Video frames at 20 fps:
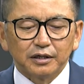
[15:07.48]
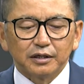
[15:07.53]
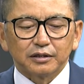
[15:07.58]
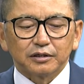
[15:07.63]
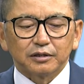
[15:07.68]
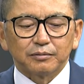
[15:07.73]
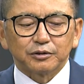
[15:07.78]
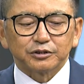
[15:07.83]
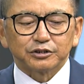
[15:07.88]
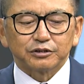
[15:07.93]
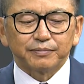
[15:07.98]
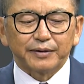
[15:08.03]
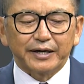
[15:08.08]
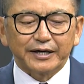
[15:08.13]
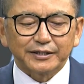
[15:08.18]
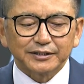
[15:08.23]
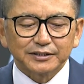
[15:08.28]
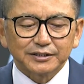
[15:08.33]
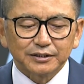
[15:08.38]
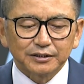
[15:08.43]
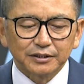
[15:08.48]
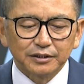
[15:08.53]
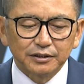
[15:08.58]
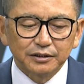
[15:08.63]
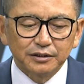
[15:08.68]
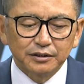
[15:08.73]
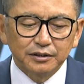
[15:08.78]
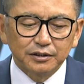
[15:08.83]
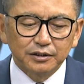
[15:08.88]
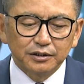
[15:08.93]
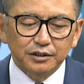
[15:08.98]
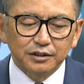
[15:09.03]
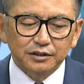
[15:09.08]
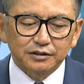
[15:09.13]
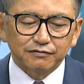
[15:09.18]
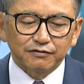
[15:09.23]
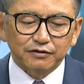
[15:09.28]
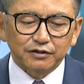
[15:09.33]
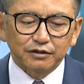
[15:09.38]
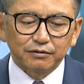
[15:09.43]
commercial banks. It's
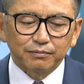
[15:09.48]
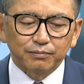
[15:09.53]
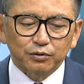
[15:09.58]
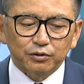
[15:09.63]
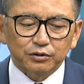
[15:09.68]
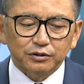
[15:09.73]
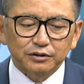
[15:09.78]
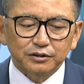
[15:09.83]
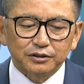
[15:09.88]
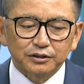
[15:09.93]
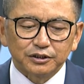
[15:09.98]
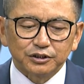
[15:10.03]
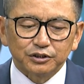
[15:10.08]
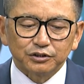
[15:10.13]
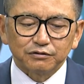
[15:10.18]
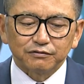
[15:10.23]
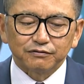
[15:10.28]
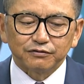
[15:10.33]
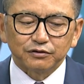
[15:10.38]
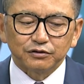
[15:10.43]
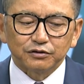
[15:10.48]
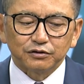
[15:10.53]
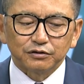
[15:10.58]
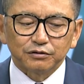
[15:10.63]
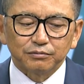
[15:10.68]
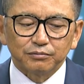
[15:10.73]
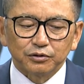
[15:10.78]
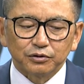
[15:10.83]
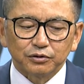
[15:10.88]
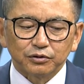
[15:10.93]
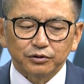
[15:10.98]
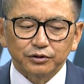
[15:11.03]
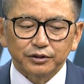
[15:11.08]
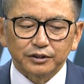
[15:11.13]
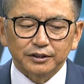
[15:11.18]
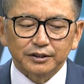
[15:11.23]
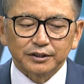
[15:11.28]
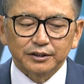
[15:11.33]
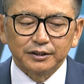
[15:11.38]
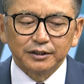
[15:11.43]
a very important issue for
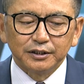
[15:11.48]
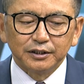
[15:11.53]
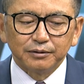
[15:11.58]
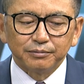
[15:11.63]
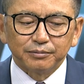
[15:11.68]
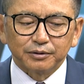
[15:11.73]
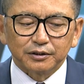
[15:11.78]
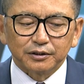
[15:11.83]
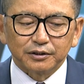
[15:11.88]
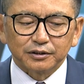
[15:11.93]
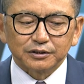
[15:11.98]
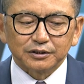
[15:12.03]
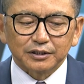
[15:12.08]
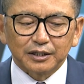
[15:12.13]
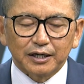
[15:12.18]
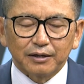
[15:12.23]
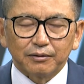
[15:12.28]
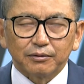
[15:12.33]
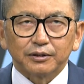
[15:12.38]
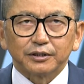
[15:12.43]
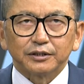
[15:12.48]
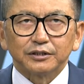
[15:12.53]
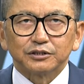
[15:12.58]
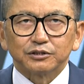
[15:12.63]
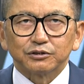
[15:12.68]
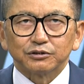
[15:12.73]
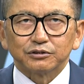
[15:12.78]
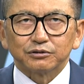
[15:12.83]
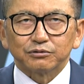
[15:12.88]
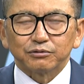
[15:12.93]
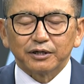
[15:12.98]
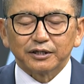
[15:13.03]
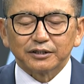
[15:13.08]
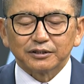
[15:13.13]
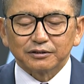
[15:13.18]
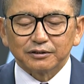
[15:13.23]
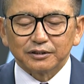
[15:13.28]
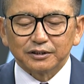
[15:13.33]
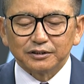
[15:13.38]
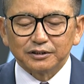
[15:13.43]
Mongolia, because our interest rate,
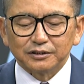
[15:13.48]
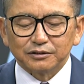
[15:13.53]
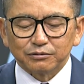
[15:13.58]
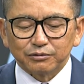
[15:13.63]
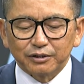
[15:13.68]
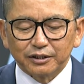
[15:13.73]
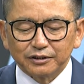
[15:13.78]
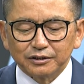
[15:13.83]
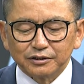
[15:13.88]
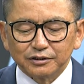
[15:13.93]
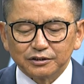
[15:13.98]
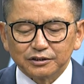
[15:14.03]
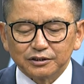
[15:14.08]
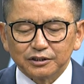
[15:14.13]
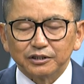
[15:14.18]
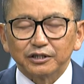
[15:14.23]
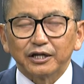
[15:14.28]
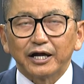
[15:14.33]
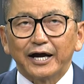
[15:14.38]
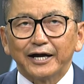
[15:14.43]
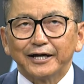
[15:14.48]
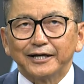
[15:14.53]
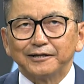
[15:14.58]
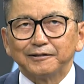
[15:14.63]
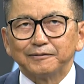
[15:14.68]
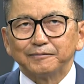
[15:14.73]
credit rate is still high.